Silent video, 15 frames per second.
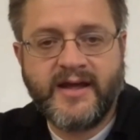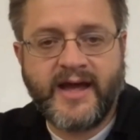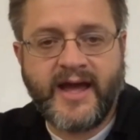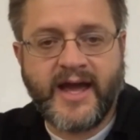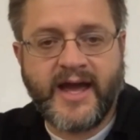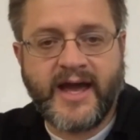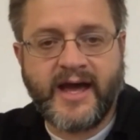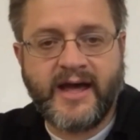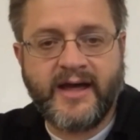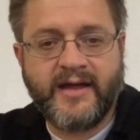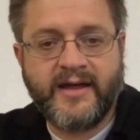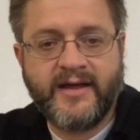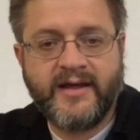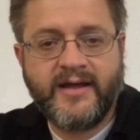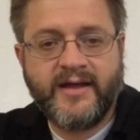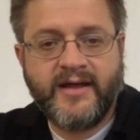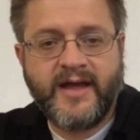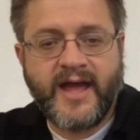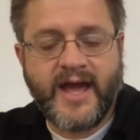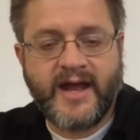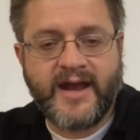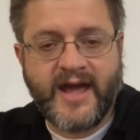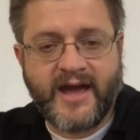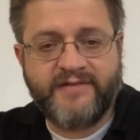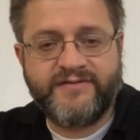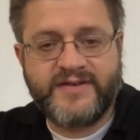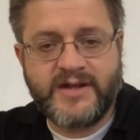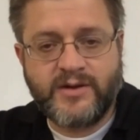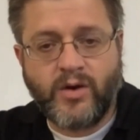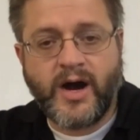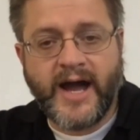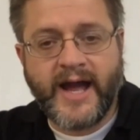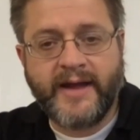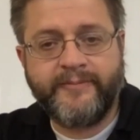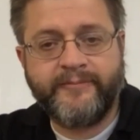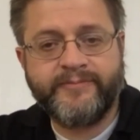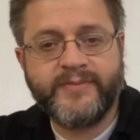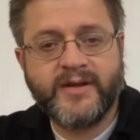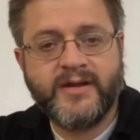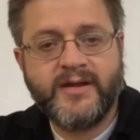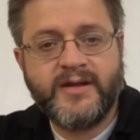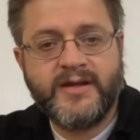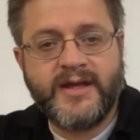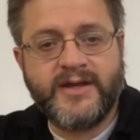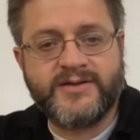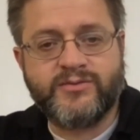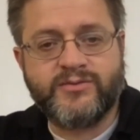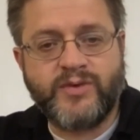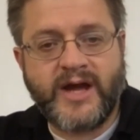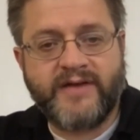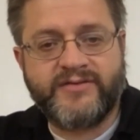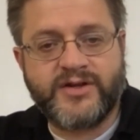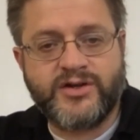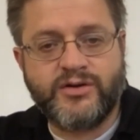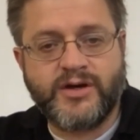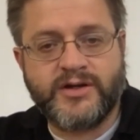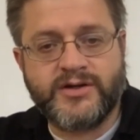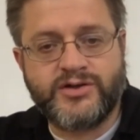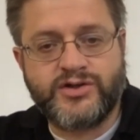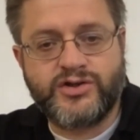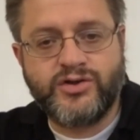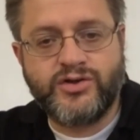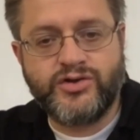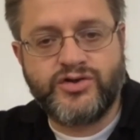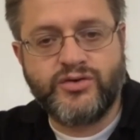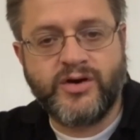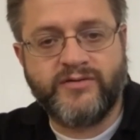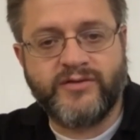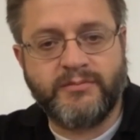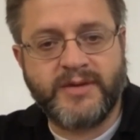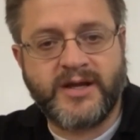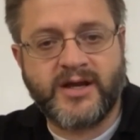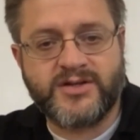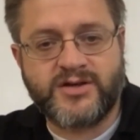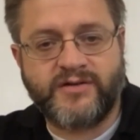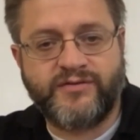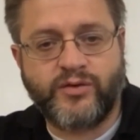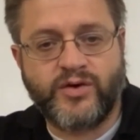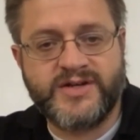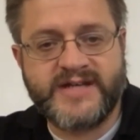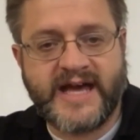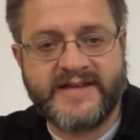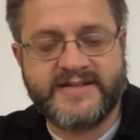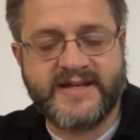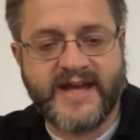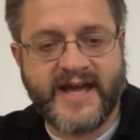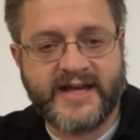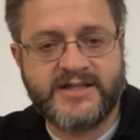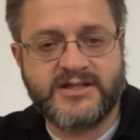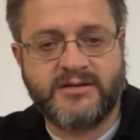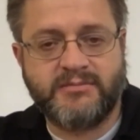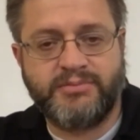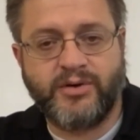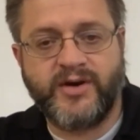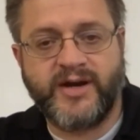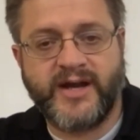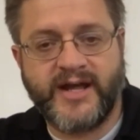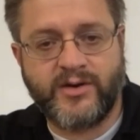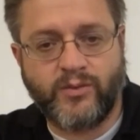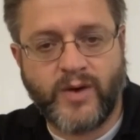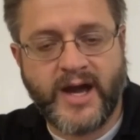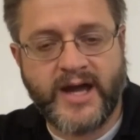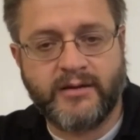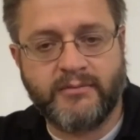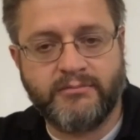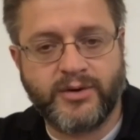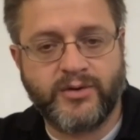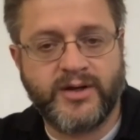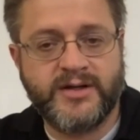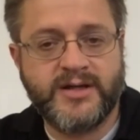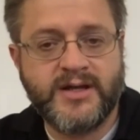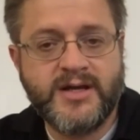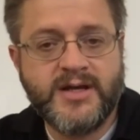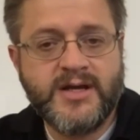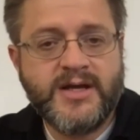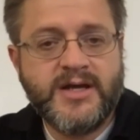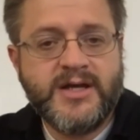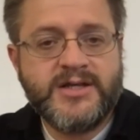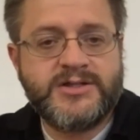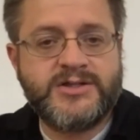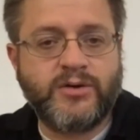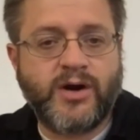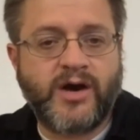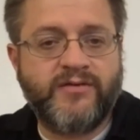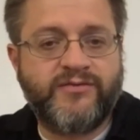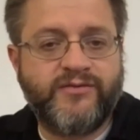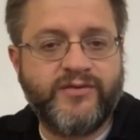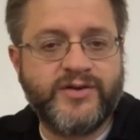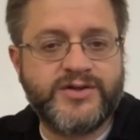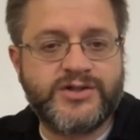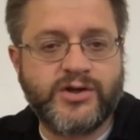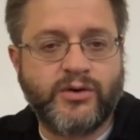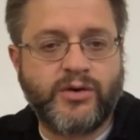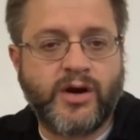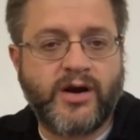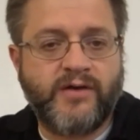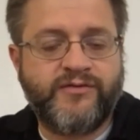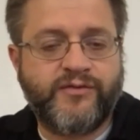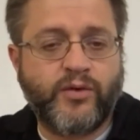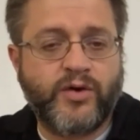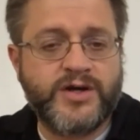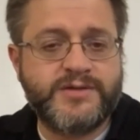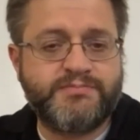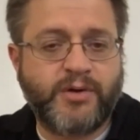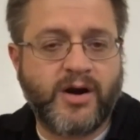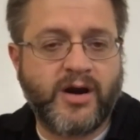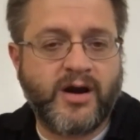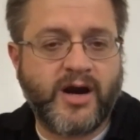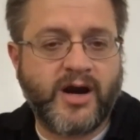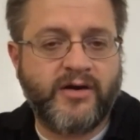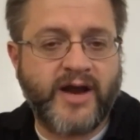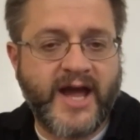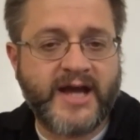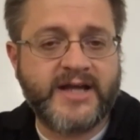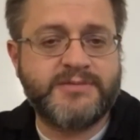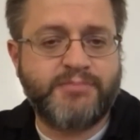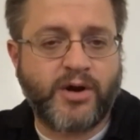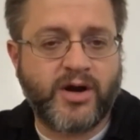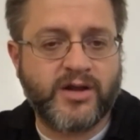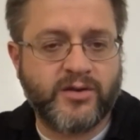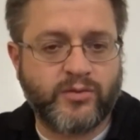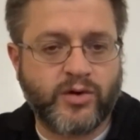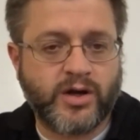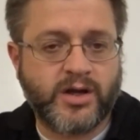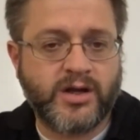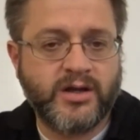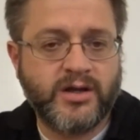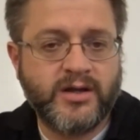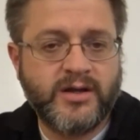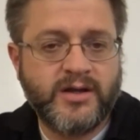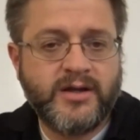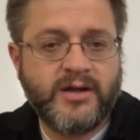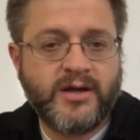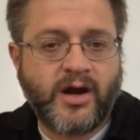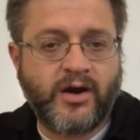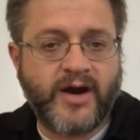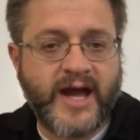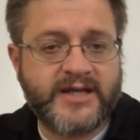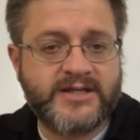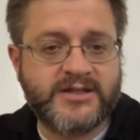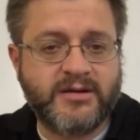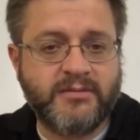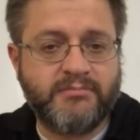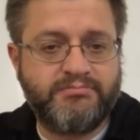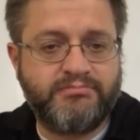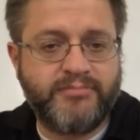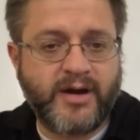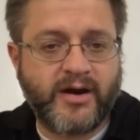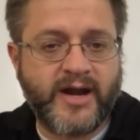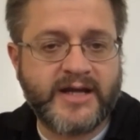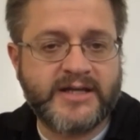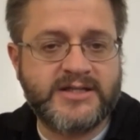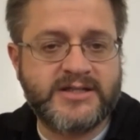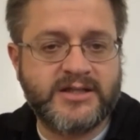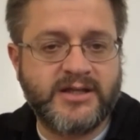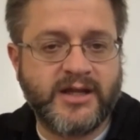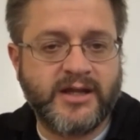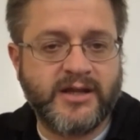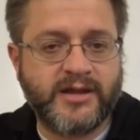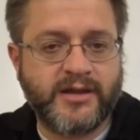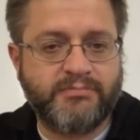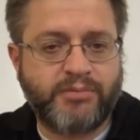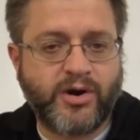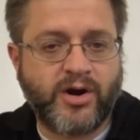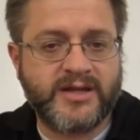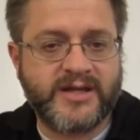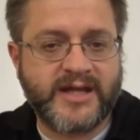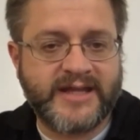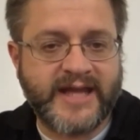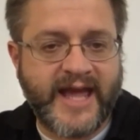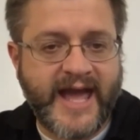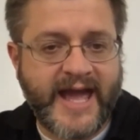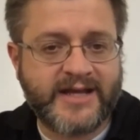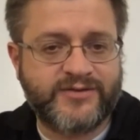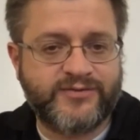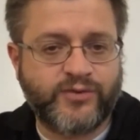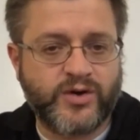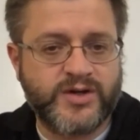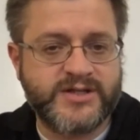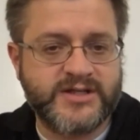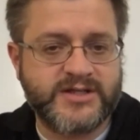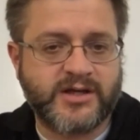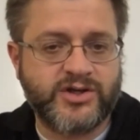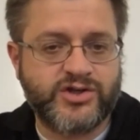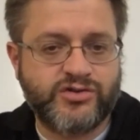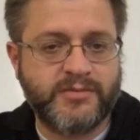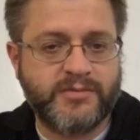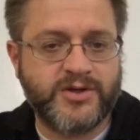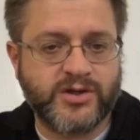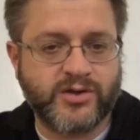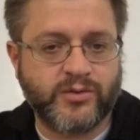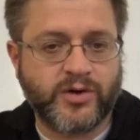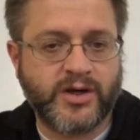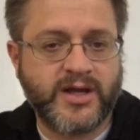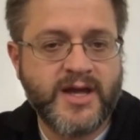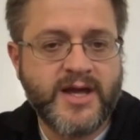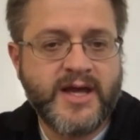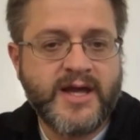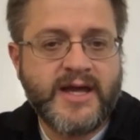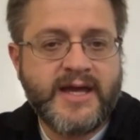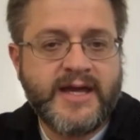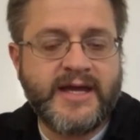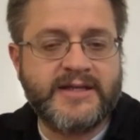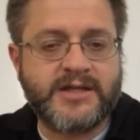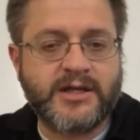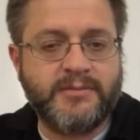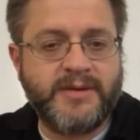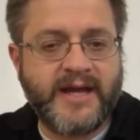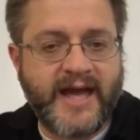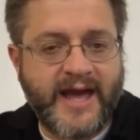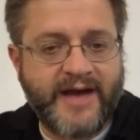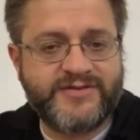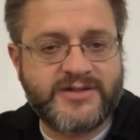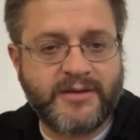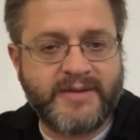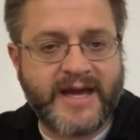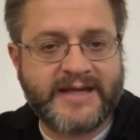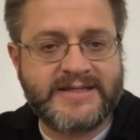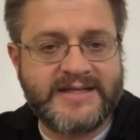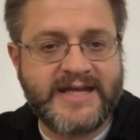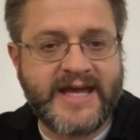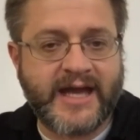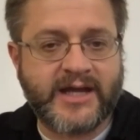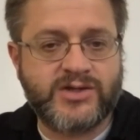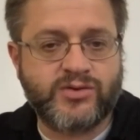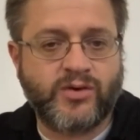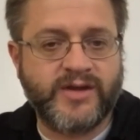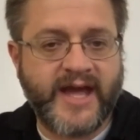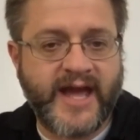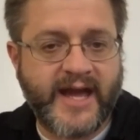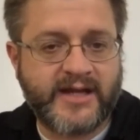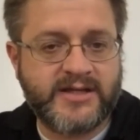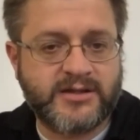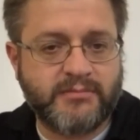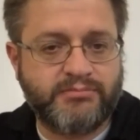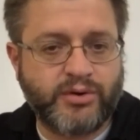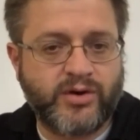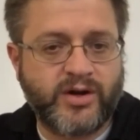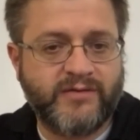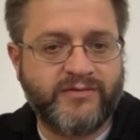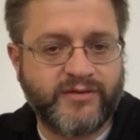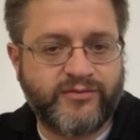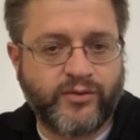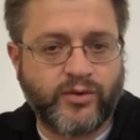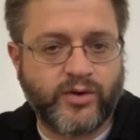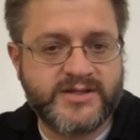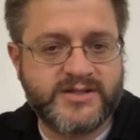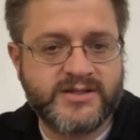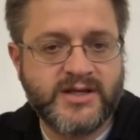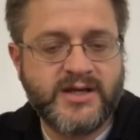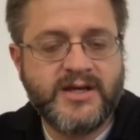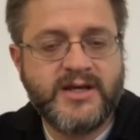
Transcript: and f dy. Is we have to do it in two of them because our force has an x component a y component. So our force part, our x part of the work, the part that the x forces contribute to the work is going to be f sub x dx, or the x component of the force